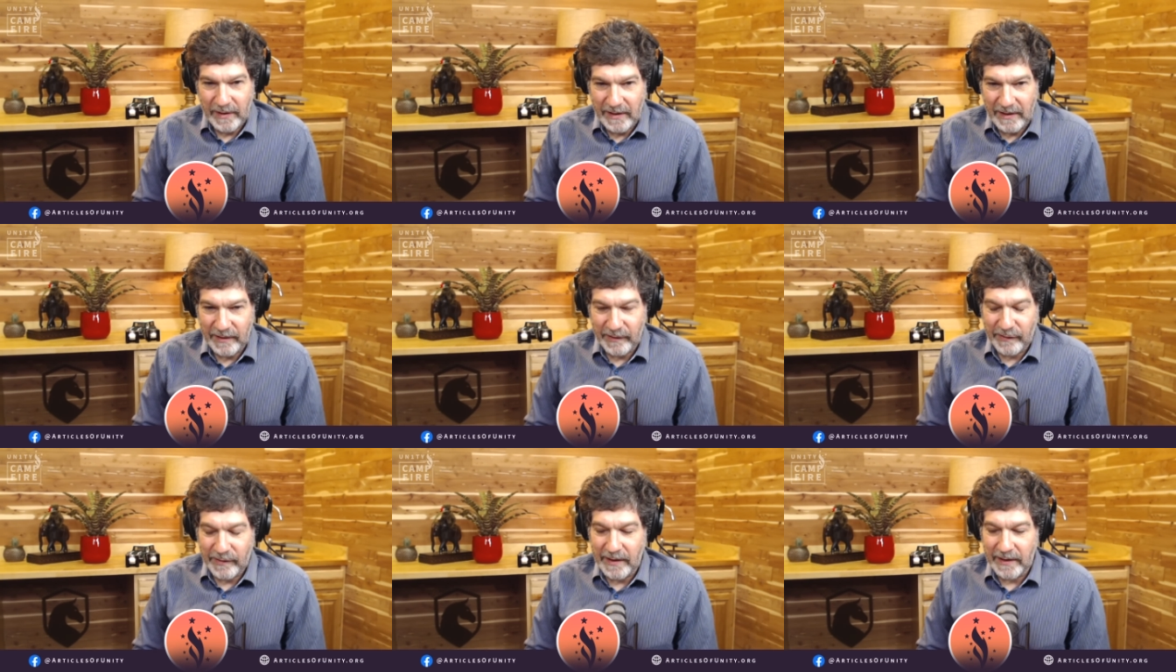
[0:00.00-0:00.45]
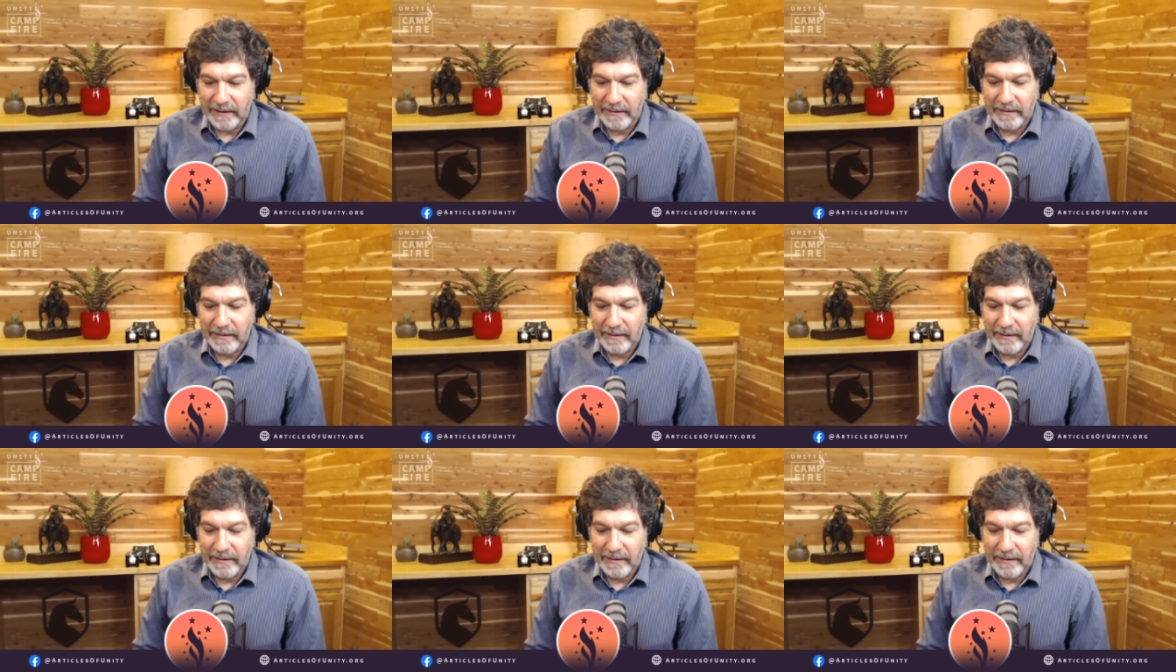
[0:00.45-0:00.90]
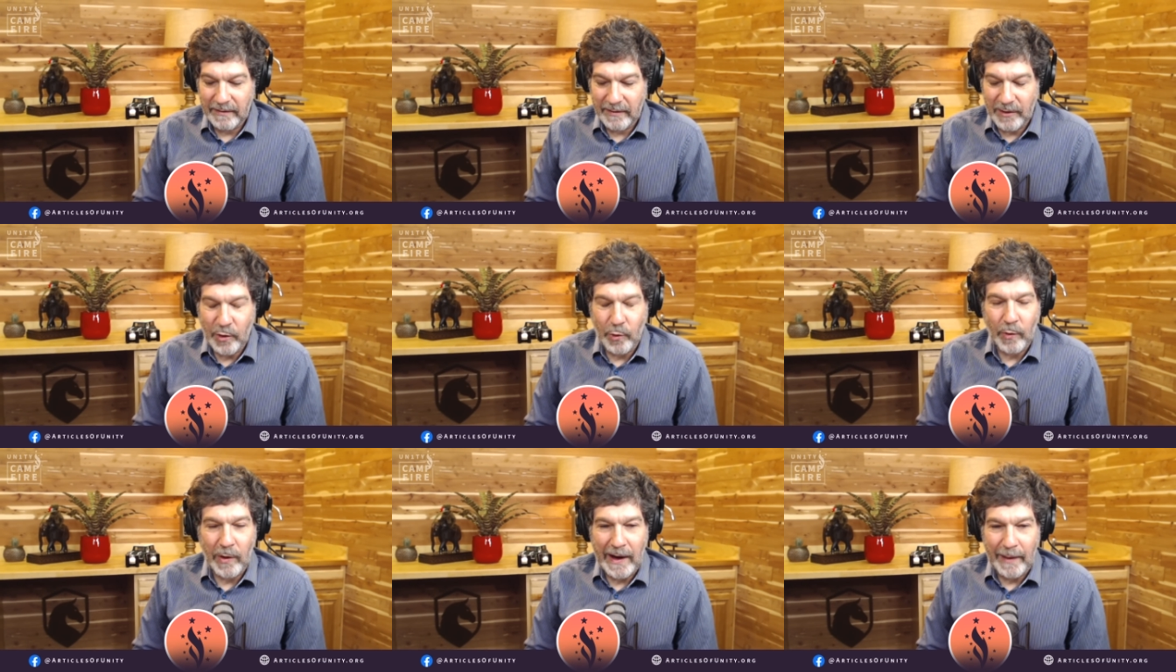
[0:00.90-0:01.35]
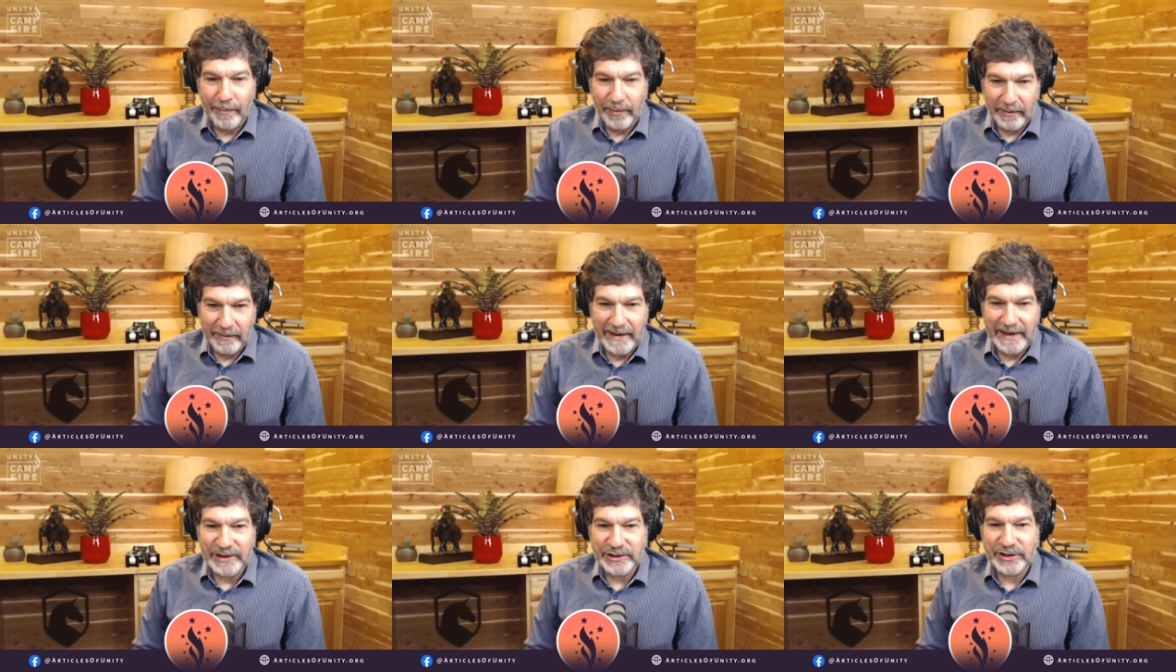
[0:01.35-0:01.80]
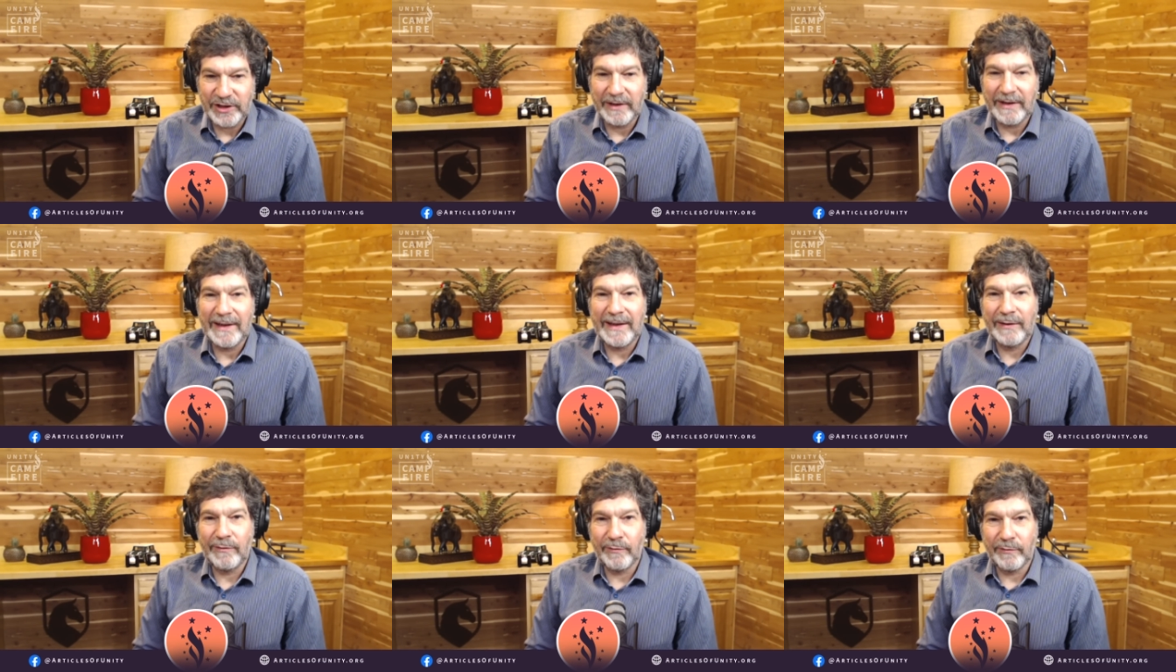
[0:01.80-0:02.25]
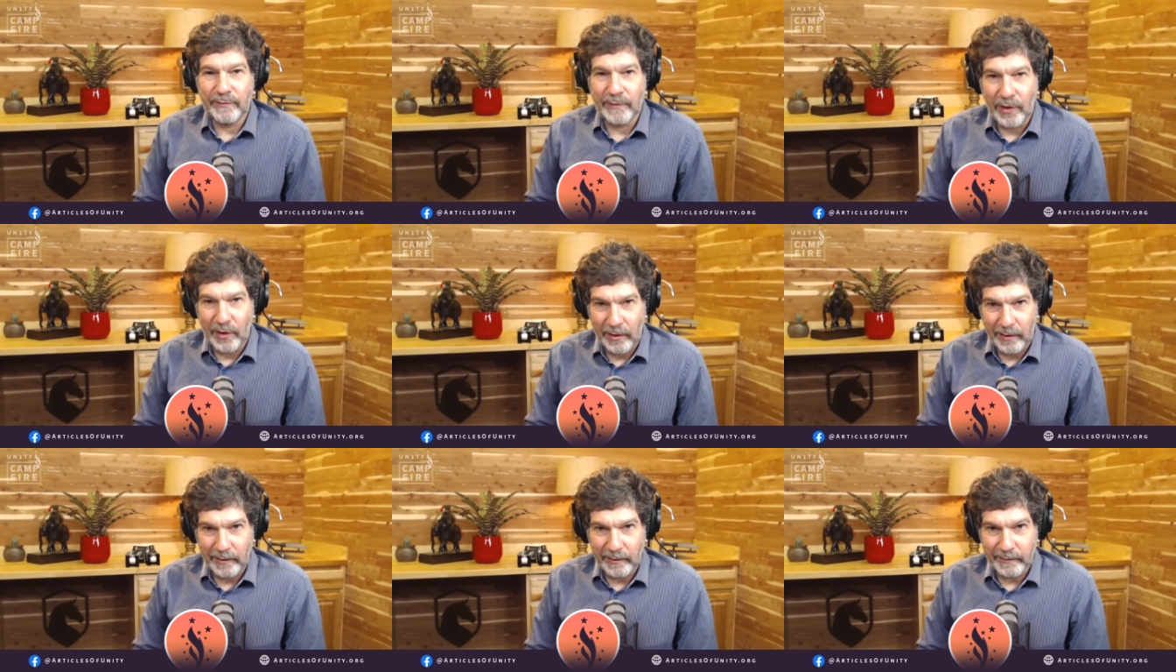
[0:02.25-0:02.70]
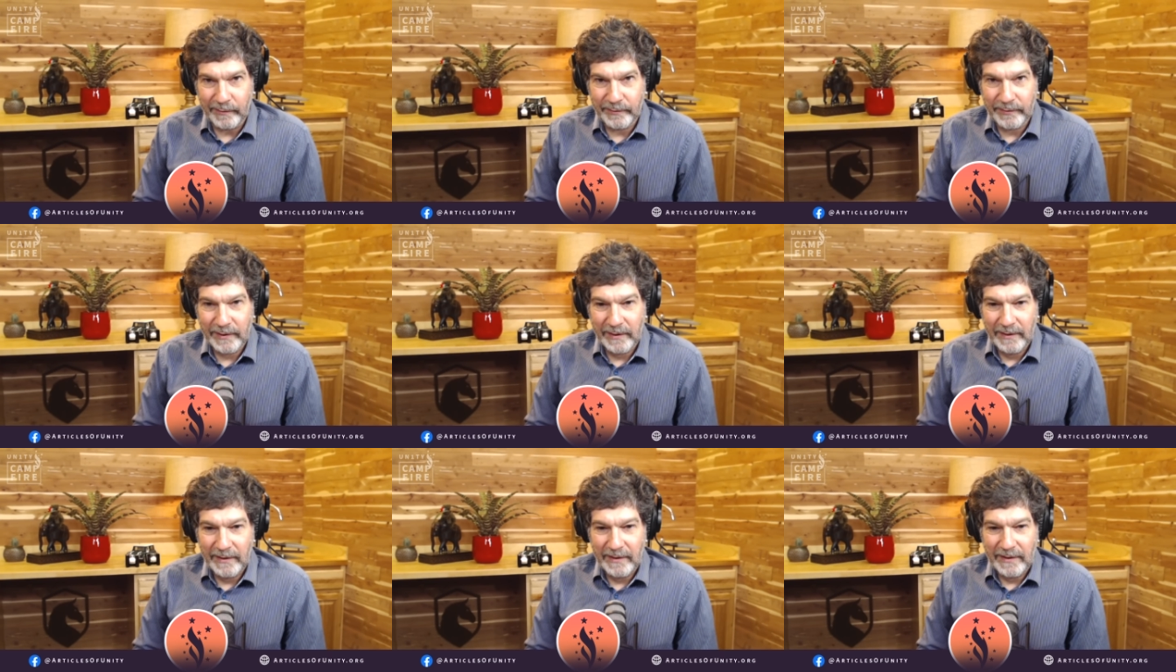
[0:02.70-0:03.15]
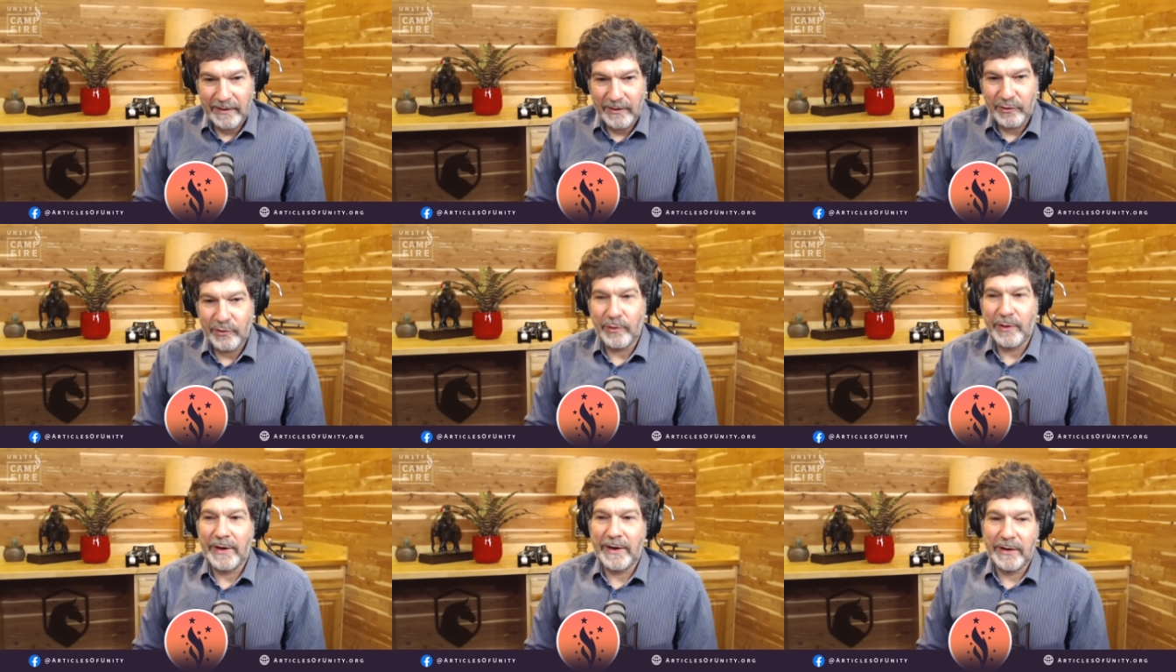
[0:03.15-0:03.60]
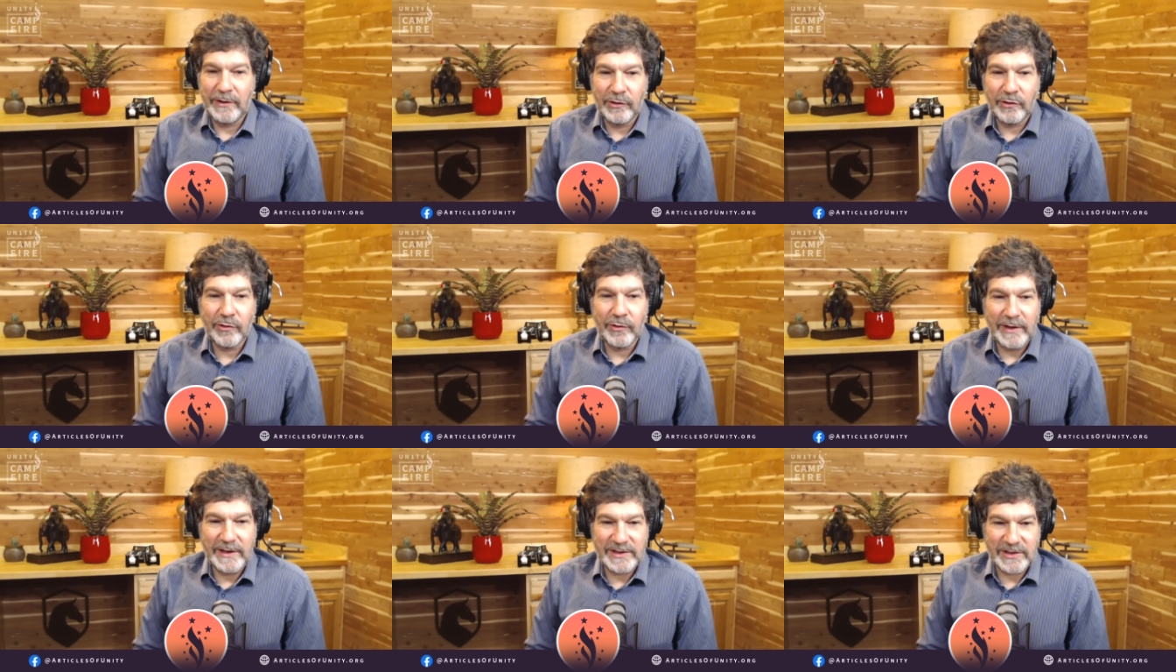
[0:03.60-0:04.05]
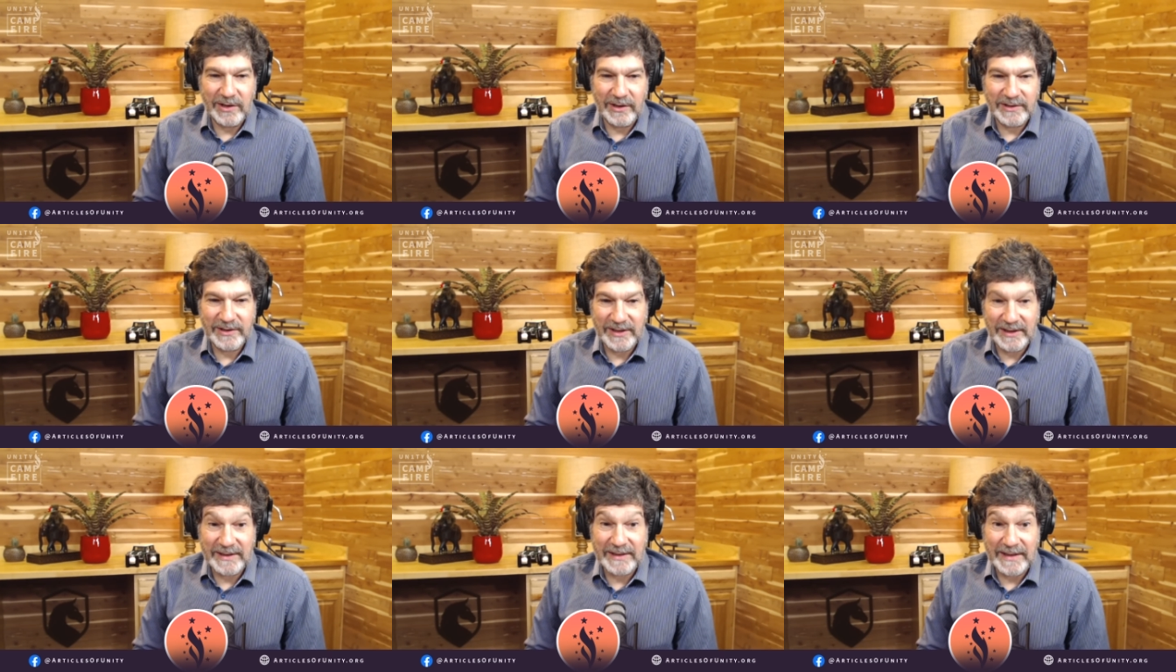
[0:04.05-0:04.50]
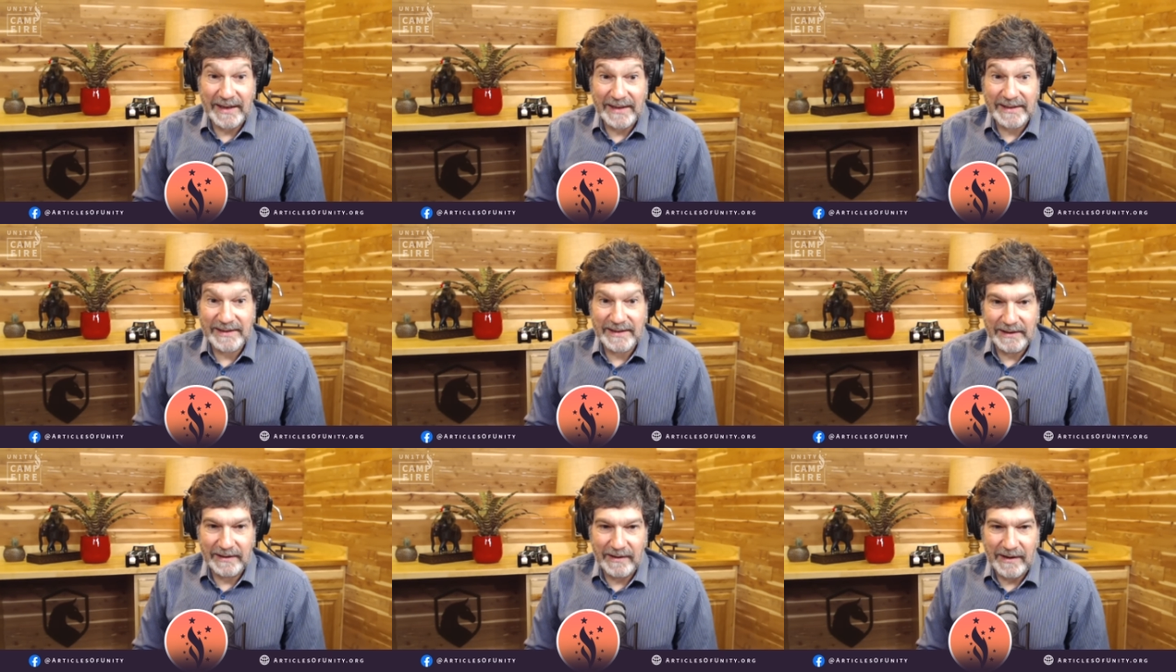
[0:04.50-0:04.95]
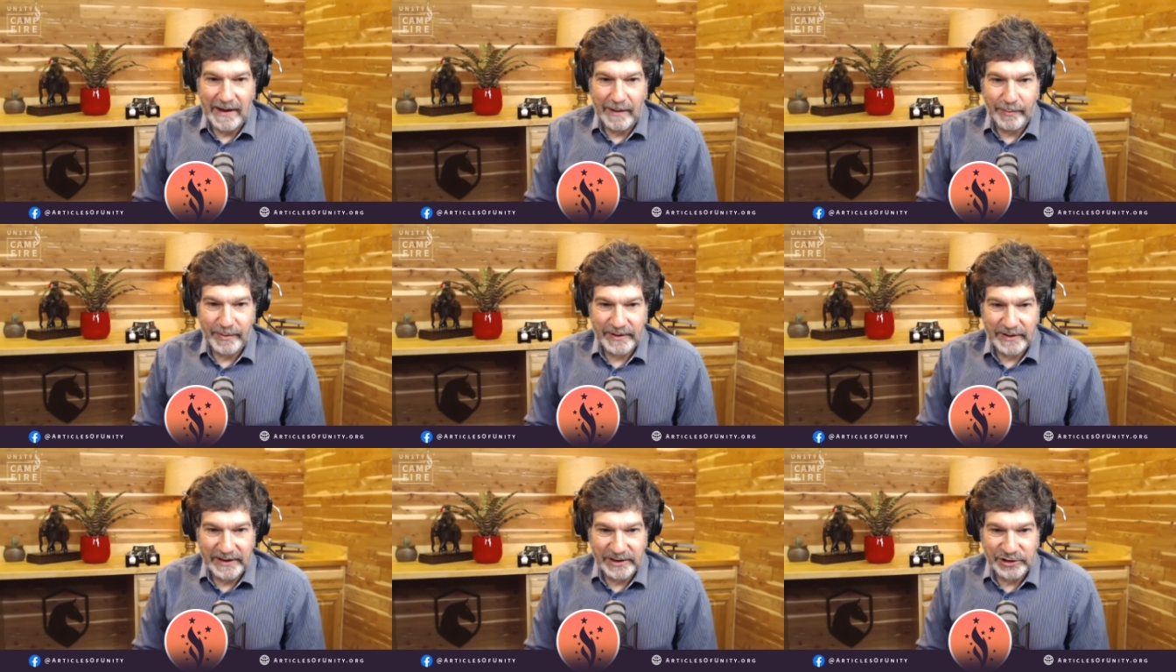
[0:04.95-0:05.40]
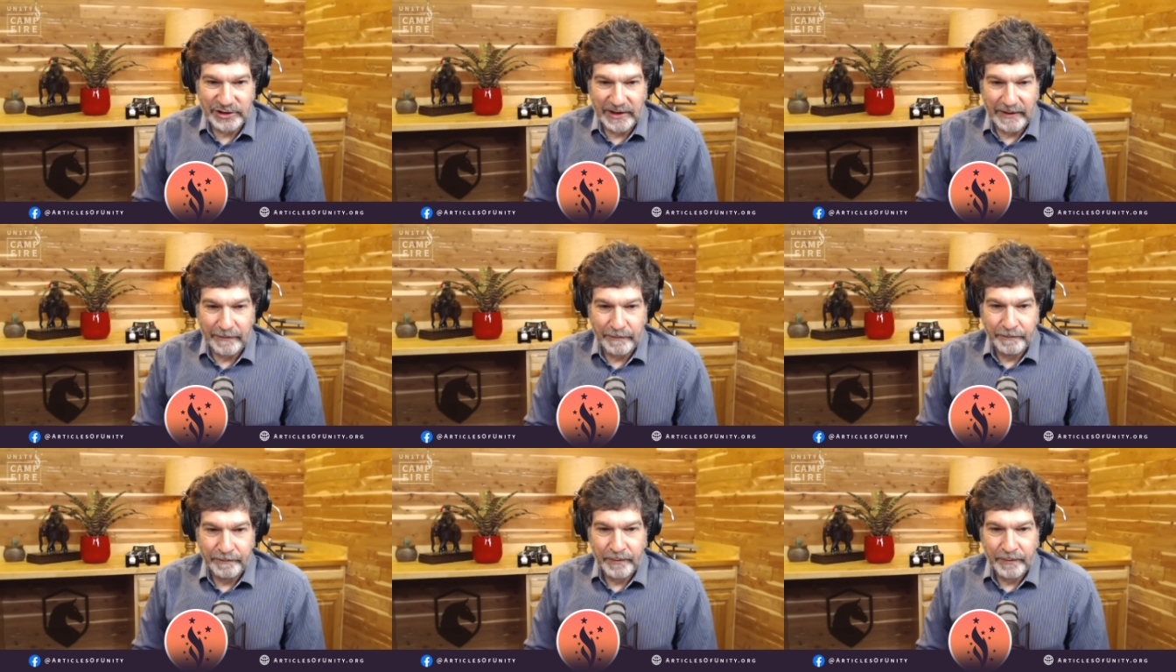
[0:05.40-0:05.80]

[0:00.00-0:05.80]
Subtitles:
is that cooperation evolved to increase our success in competition.